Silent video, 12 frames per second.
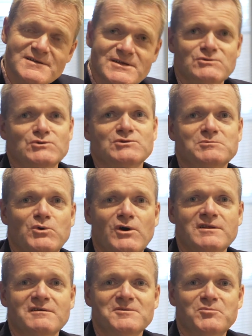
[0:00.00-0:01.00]
And those were some
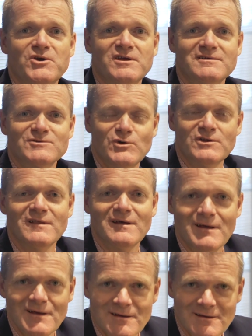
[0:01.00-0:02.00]
quite nice bookings, weren't
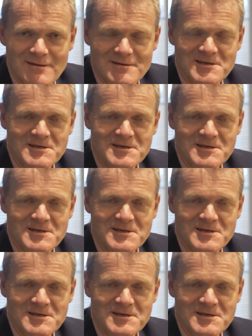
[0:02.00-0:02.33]
they?